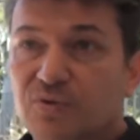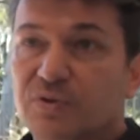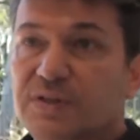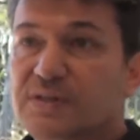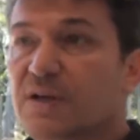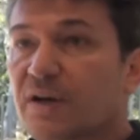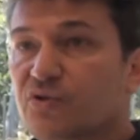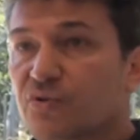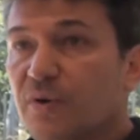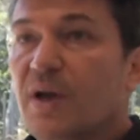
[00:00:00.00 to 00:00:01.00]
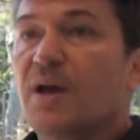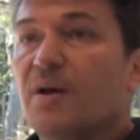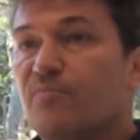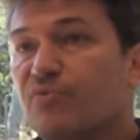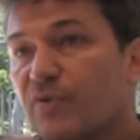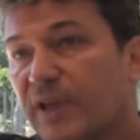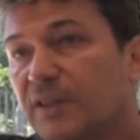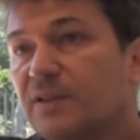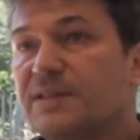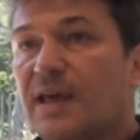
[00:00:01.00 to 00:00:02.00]
you could decide to
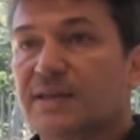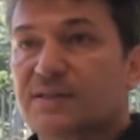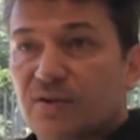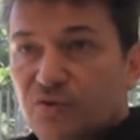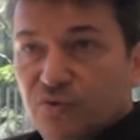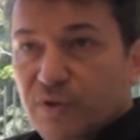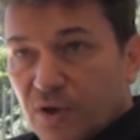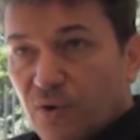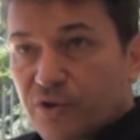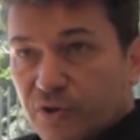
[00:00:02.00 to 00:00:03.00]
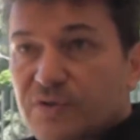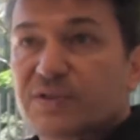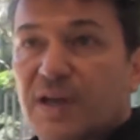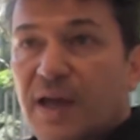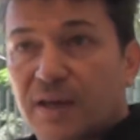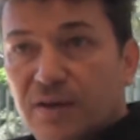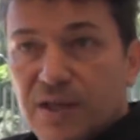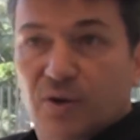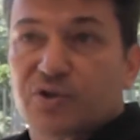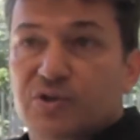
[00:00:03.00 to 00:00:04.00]
bring the text to the audience and
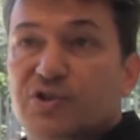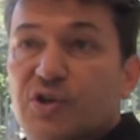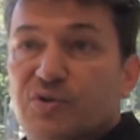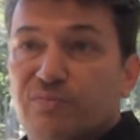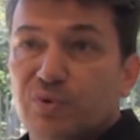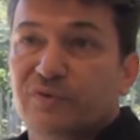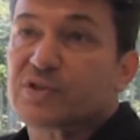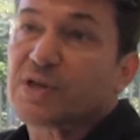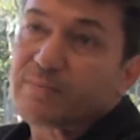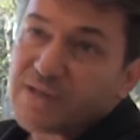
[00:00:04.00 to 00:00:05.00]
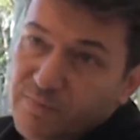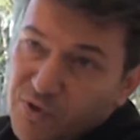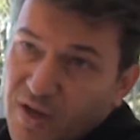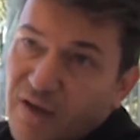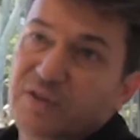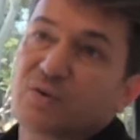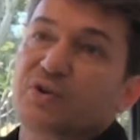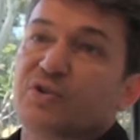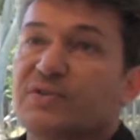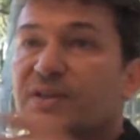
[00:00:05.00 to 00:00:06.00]
the audience doesn't move, or sometimes you have the
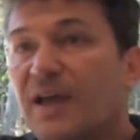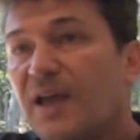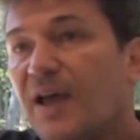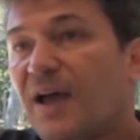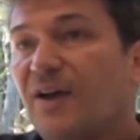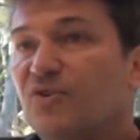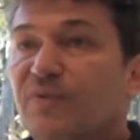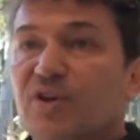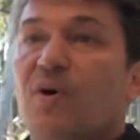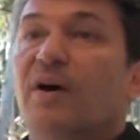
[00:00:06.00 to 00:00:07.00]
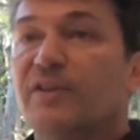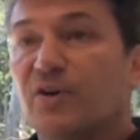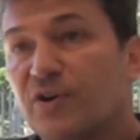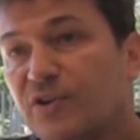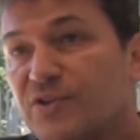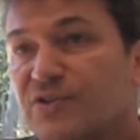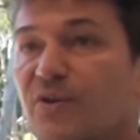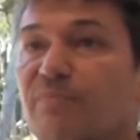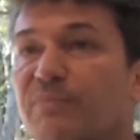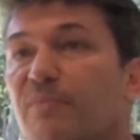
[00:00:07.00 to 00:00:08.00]
audience, you require the audience
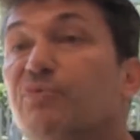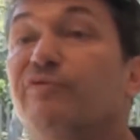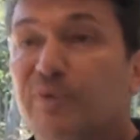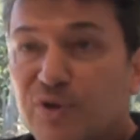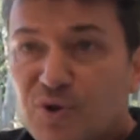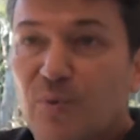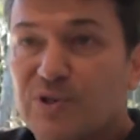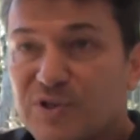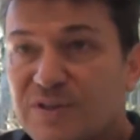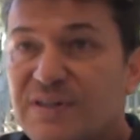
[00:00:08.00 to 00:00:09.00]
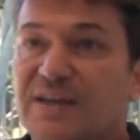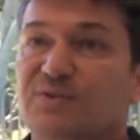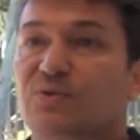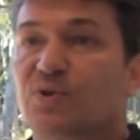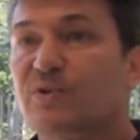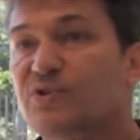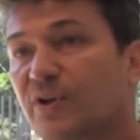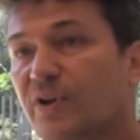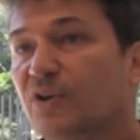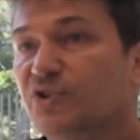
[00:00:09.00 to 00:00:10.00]
a movement towards the text or towards
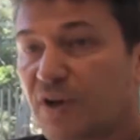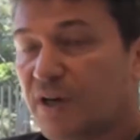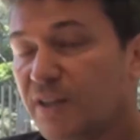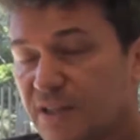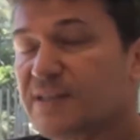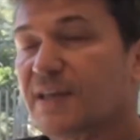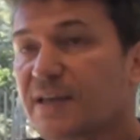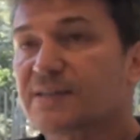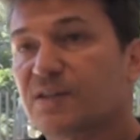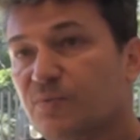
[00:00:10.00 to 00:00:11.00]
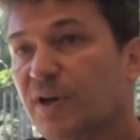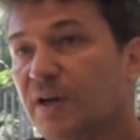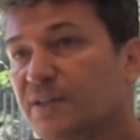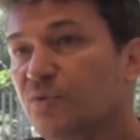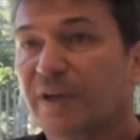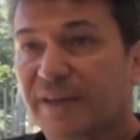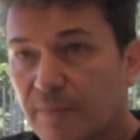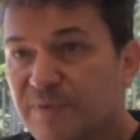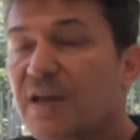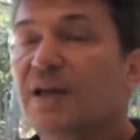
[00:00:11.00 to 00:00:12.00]
the culture, and in this case that's what I did. We
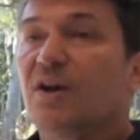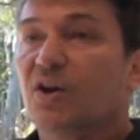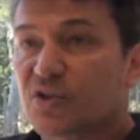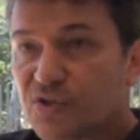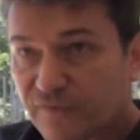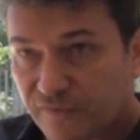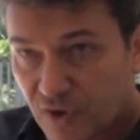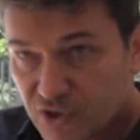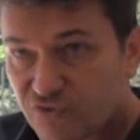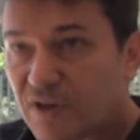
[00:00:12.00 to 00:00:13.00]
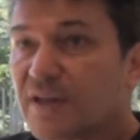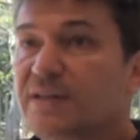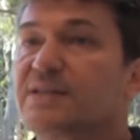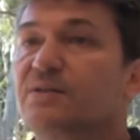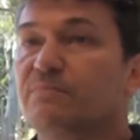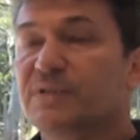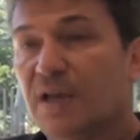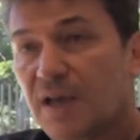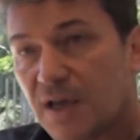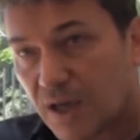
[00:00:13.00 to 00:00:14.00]
kept lots of Australianisms,
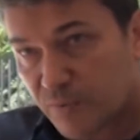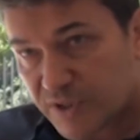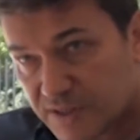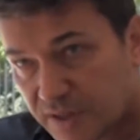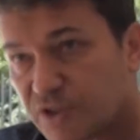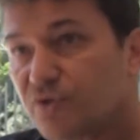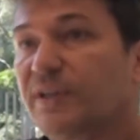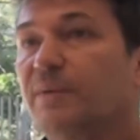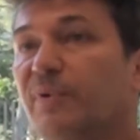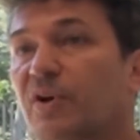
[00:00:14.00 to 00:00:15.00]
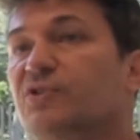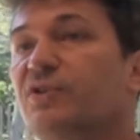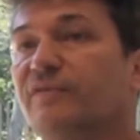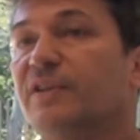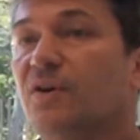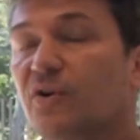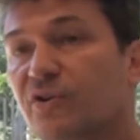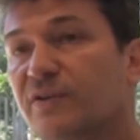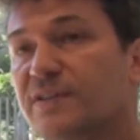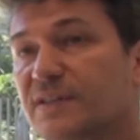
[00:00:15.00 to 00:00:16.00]
we decided to keep lots of the
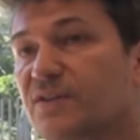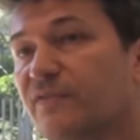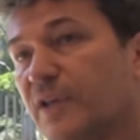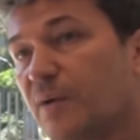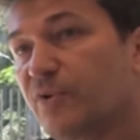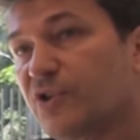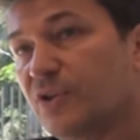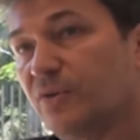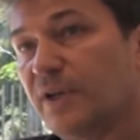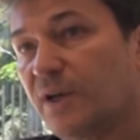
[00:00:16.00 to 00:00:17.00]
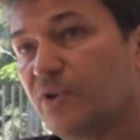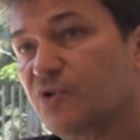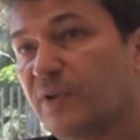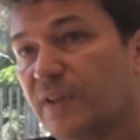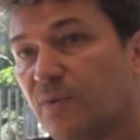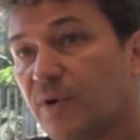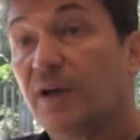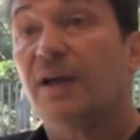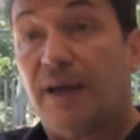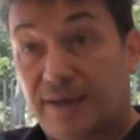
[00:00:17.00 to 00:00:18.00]
occurrences of the Aboriginal language when they
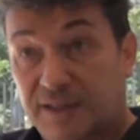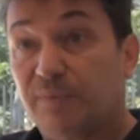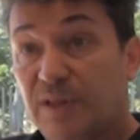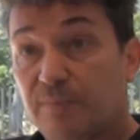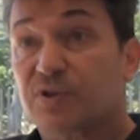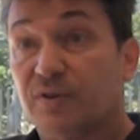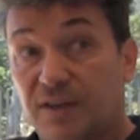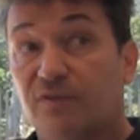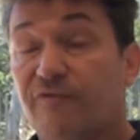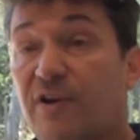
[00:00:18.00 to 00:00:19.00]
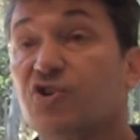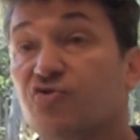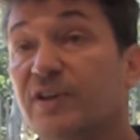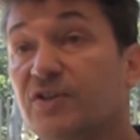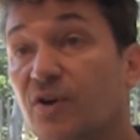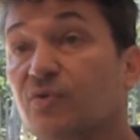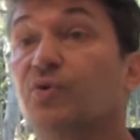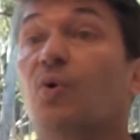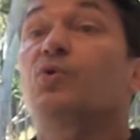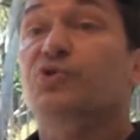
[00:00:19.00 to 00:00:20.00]
were, and keep them so that the French reader
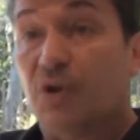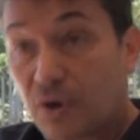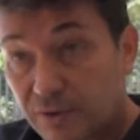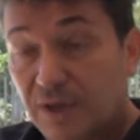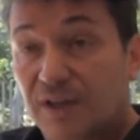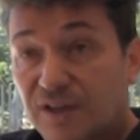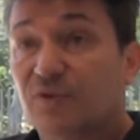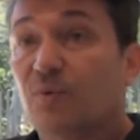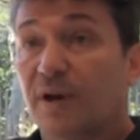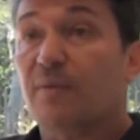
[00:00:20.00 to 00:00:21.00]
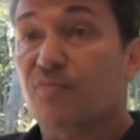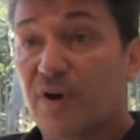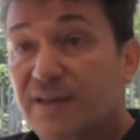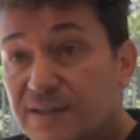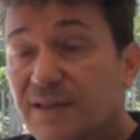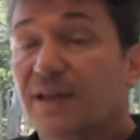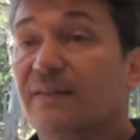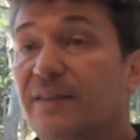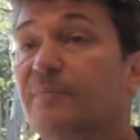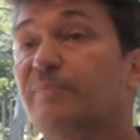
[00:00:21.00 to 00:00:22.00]
could also, if you want, embrace
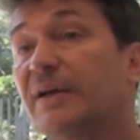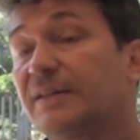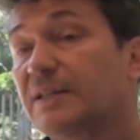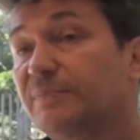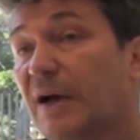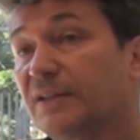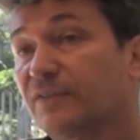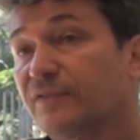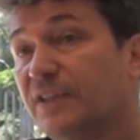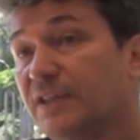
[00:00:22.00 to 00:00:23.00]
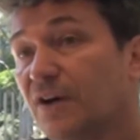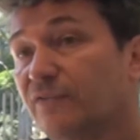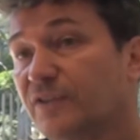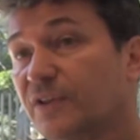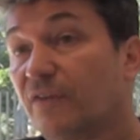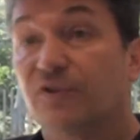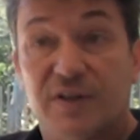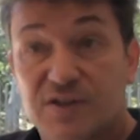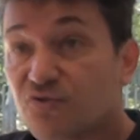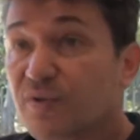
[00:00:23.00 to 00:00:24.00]
that part of the
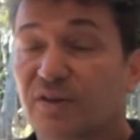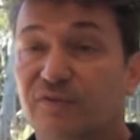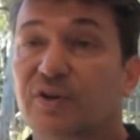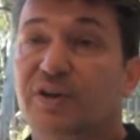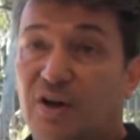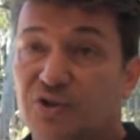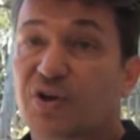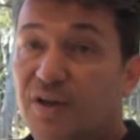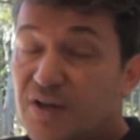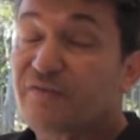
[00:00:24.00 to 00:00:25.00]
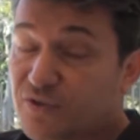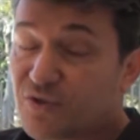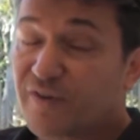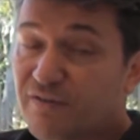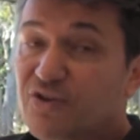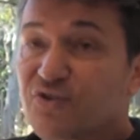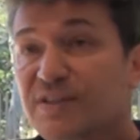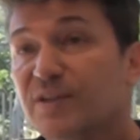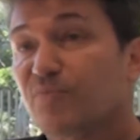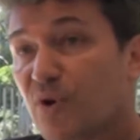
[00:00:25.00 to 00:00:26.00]
history and of the culture. So very
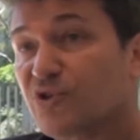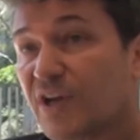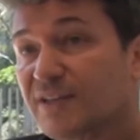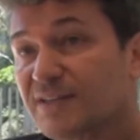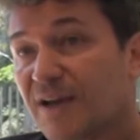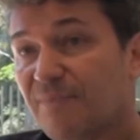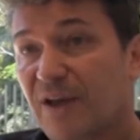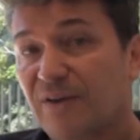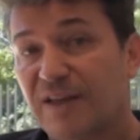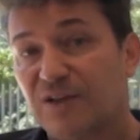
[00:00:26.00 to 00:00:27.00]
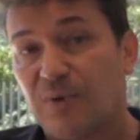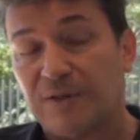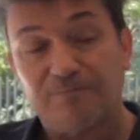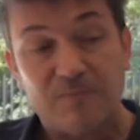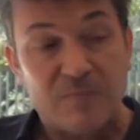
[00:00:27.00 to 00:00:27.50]
interesting project, that one.